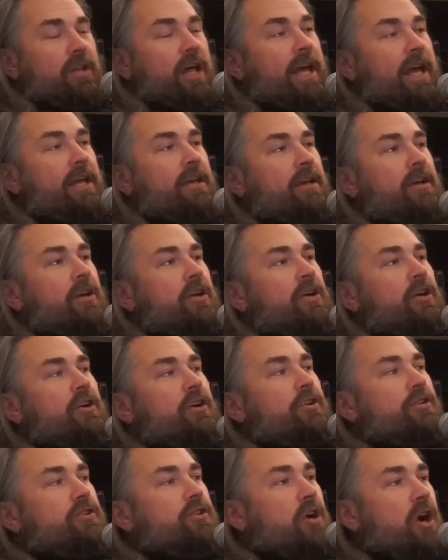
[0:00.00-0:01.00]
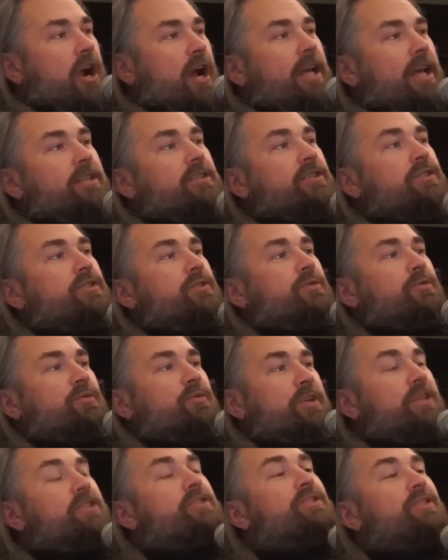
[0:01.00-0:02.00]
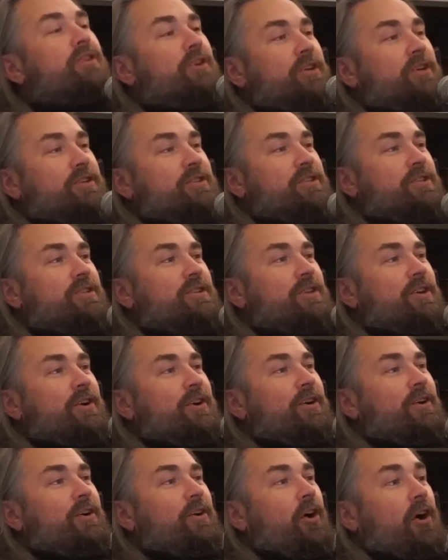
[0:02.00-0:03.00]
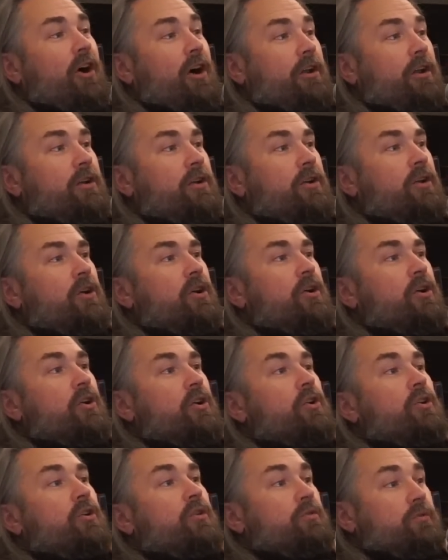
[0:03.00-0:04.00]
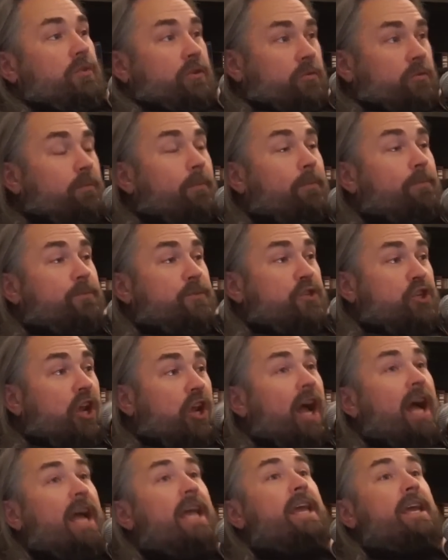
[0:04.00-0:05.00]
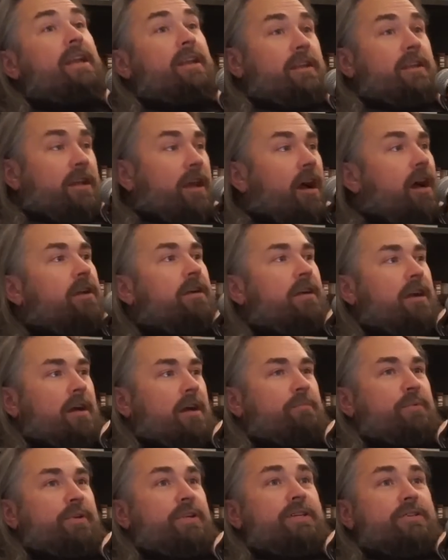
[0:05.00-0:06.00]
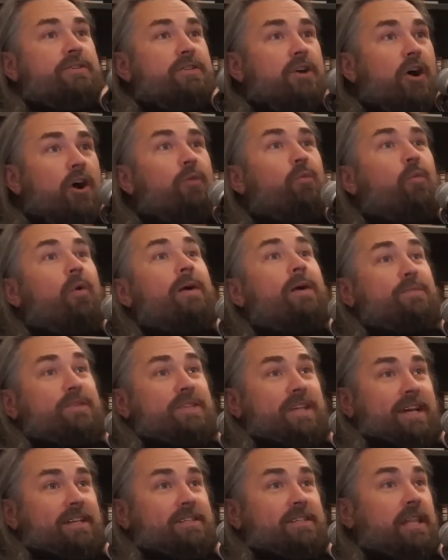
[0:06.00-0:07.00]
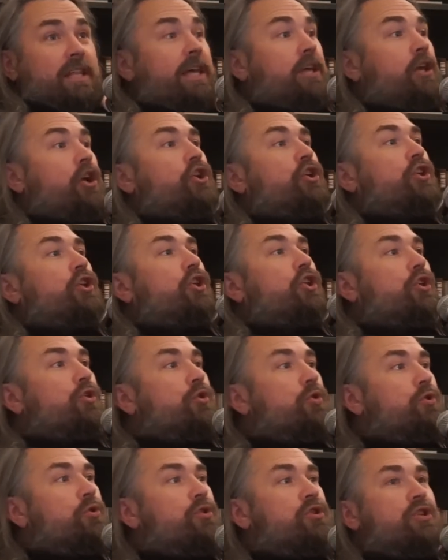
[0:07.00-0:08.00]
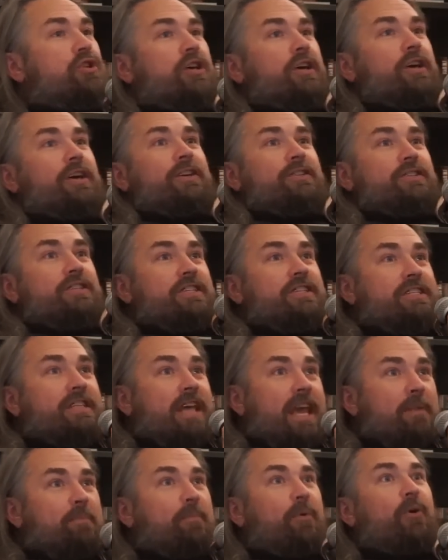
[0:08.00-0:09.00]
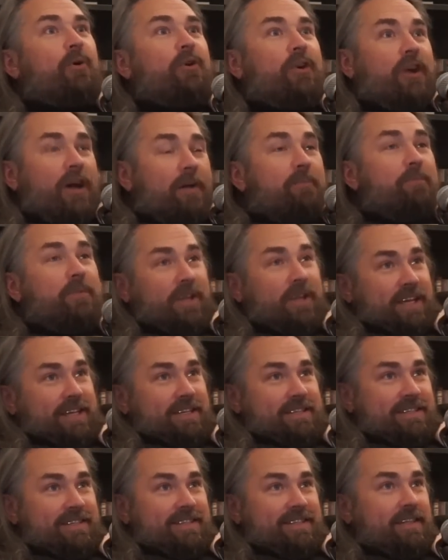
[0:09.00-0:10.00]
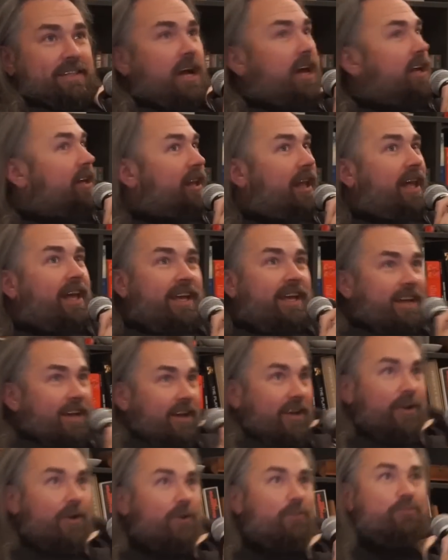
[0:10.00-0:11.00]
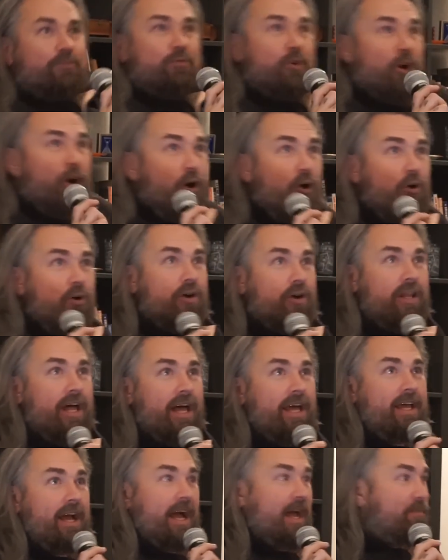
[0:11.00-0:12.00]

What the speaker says: Like, trying to do research on giant gun companies' websites, like huge staple companies, not like rogue, like